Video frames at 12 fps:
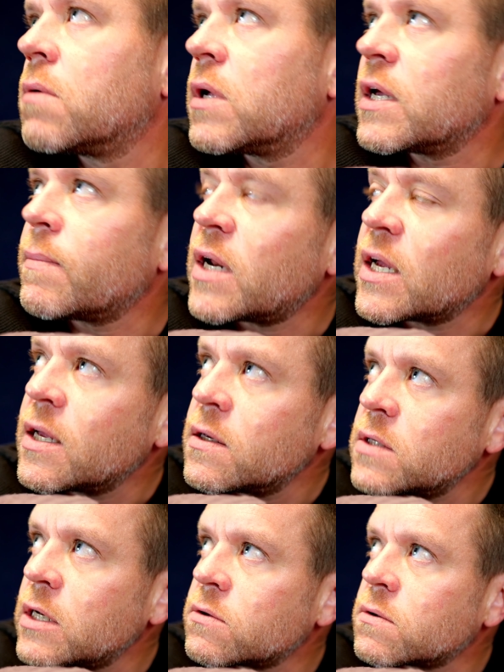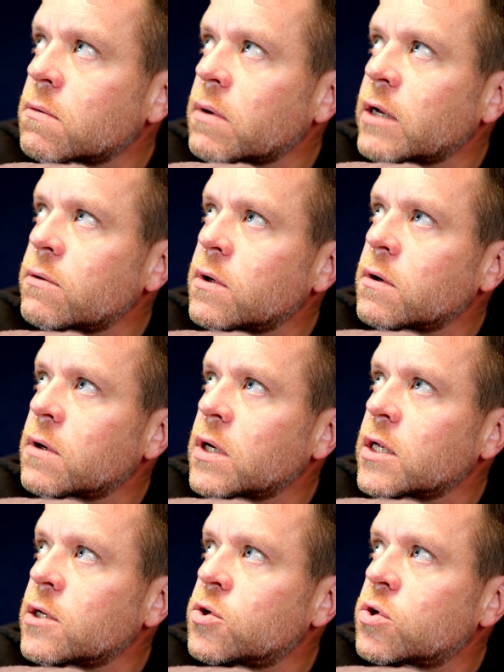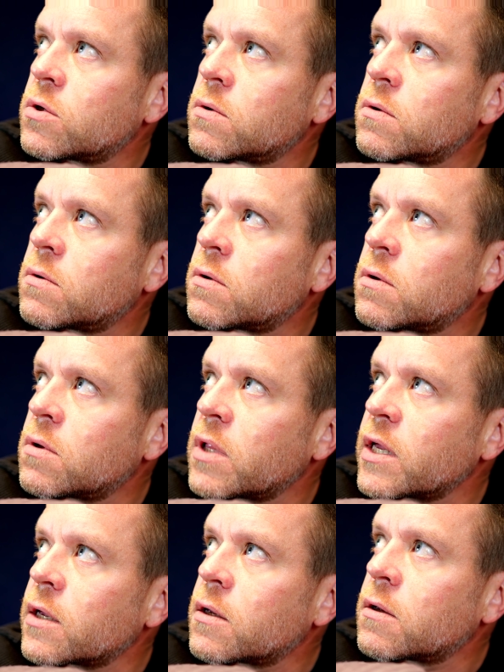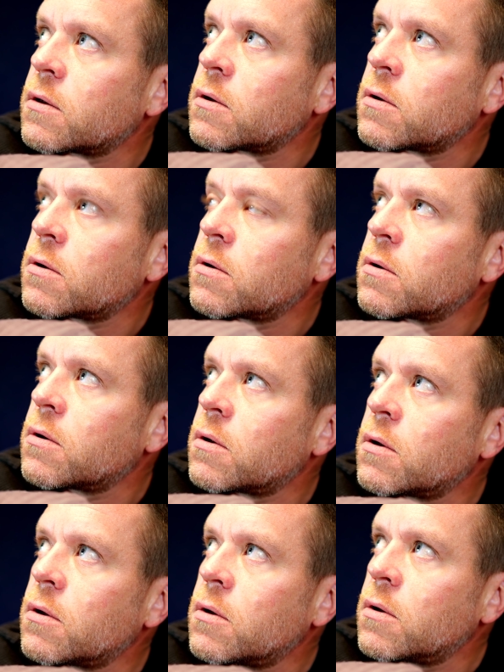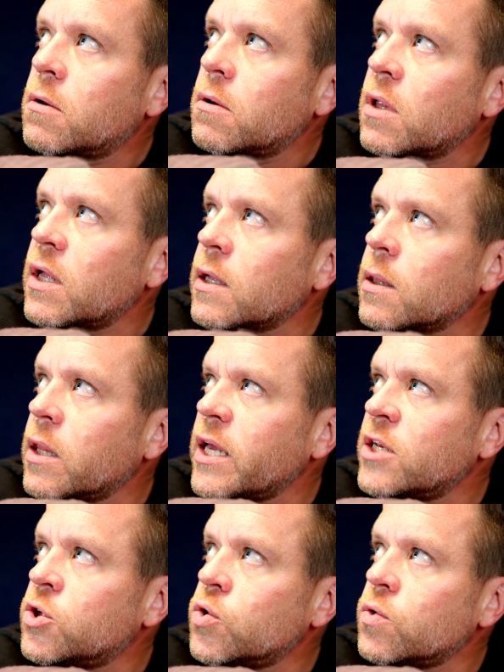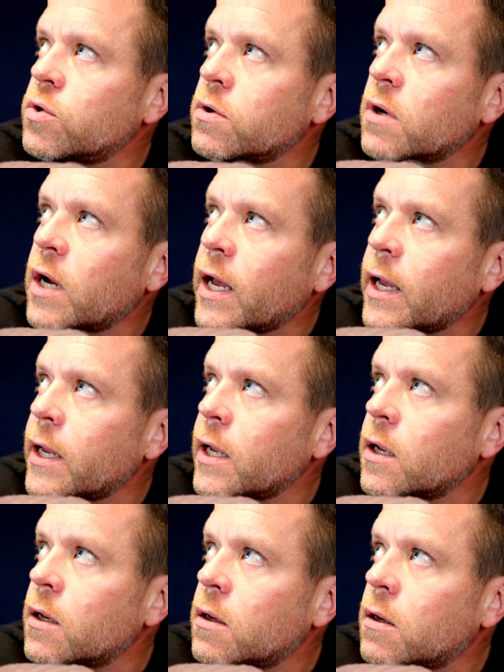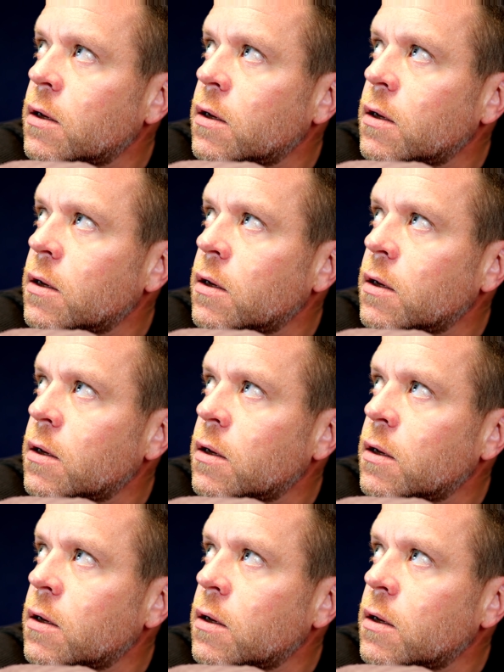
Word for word: I mean, I guess I was around your age, like, like late junior high.